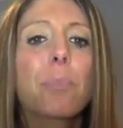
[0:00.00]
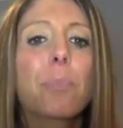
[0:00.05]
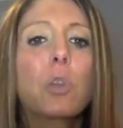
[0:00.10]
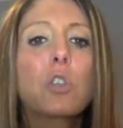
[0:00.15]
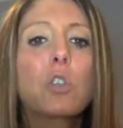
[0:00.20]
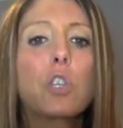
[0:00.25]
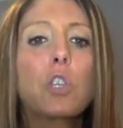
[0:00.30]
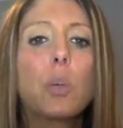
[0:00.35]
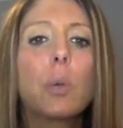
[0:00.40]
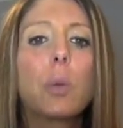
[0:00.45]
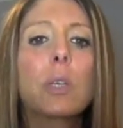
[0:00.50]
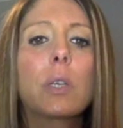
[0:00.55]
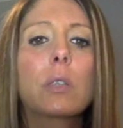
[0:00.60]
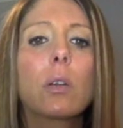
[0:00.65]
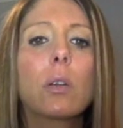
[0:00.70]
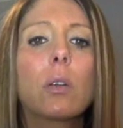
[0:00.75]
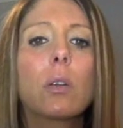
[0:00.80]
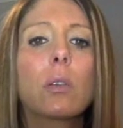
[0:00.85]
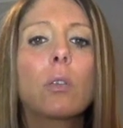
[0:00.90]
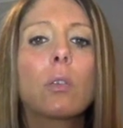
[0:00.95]
She was
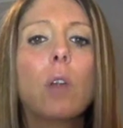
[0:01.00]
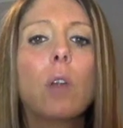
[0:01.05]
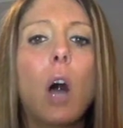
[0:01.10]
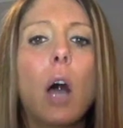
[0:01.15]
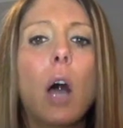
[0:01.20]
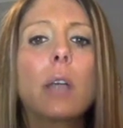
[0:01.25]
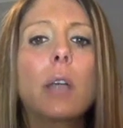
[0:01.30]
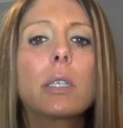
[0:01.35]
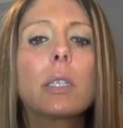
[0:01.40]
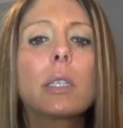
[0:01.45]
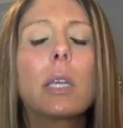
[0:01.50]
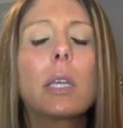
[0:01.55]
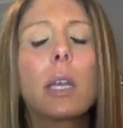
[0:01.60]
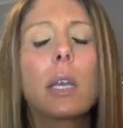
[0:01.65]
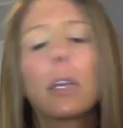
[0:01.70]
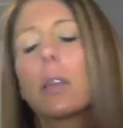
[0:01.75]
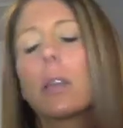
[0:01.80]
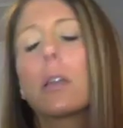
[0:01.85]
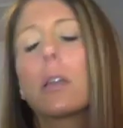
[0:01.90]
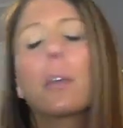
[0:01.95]
lost
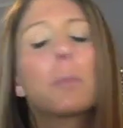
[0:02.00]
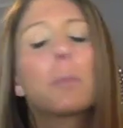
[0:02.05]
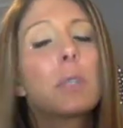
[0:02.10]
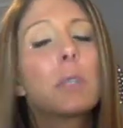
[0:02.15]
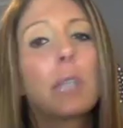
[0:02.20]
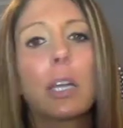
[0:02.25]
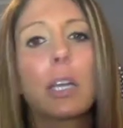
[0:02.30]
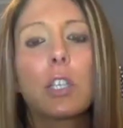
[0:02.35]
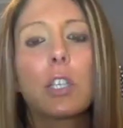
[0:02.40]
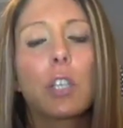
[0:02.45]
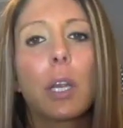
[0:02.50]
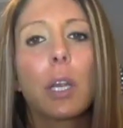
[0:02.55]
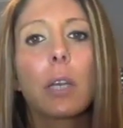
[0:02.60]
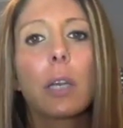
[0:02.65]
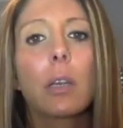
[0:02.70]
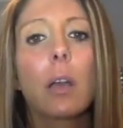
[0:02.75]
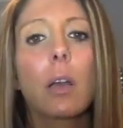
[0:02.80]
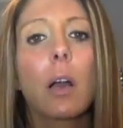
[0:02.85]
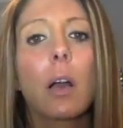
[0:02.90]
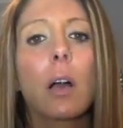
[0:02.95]
in an
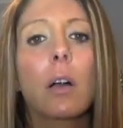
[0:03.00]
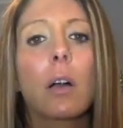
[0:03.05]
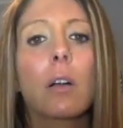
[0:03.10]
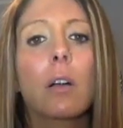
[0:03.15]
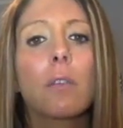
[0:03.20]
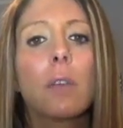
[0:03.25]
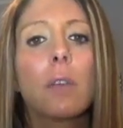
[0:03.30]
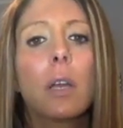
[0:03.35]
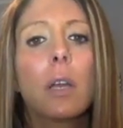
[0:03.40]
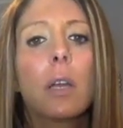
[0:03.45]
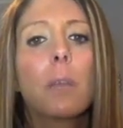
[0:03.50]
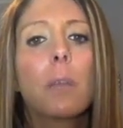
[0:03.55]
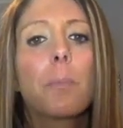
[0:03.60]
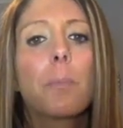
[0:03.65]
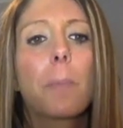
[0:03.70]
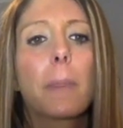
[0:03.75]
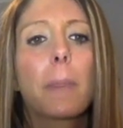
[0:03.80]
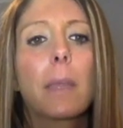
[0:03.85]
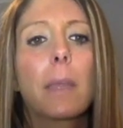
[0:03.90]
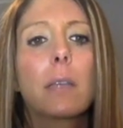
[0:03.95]
obsession of
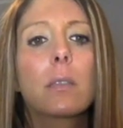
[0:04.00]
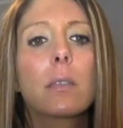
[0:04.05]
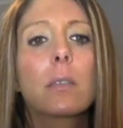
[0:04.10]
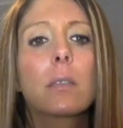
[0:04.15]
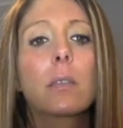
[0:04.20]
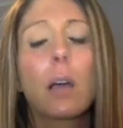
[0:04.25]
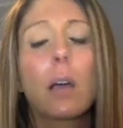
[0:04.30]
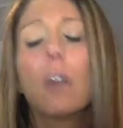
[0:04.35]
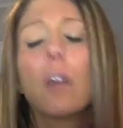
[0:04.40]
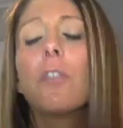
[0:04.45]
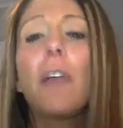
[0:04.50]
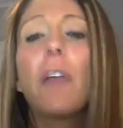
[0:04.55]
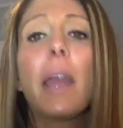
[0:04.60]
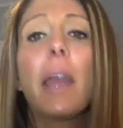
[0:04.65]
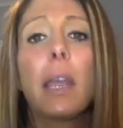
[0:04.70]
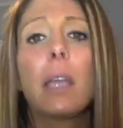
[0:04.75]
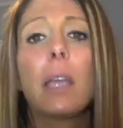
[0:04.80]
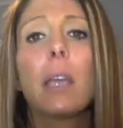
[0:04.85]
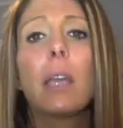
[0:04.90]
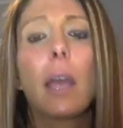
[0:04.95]

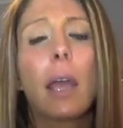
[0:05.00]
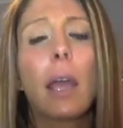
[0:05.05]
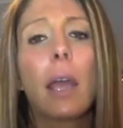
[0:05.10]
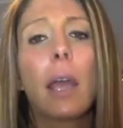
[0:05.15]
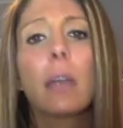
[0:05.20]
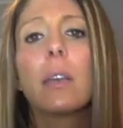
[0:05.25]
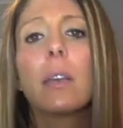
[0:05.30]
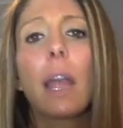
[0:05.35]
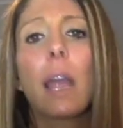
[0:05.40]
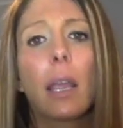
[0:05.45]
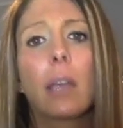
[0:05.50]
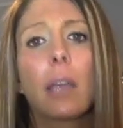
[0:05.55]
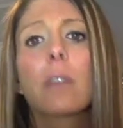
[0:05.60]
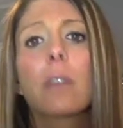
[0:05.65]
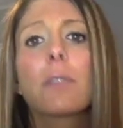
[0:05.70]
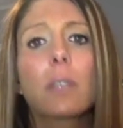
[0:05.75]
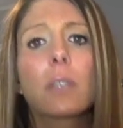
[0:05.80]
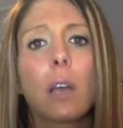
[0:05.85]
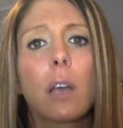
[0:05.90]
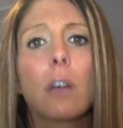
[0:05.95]
self-hate and negative
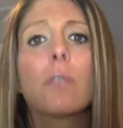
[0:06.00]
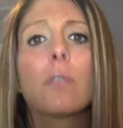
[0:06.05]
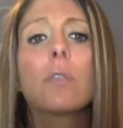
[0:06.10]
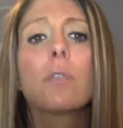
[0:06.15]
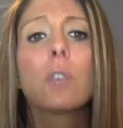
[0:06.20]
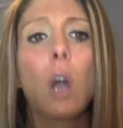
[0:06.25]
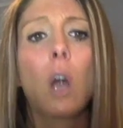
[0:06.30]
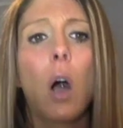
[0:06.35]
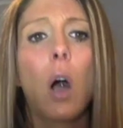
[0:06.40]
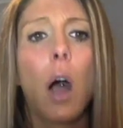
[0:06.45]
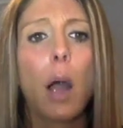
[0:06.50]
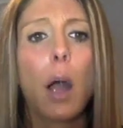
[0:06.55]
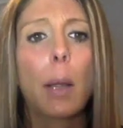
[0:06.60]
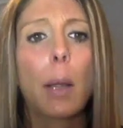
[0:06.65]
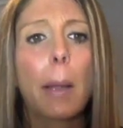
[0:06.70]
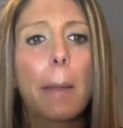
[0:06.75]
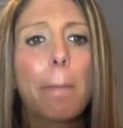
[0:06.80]
self-talk.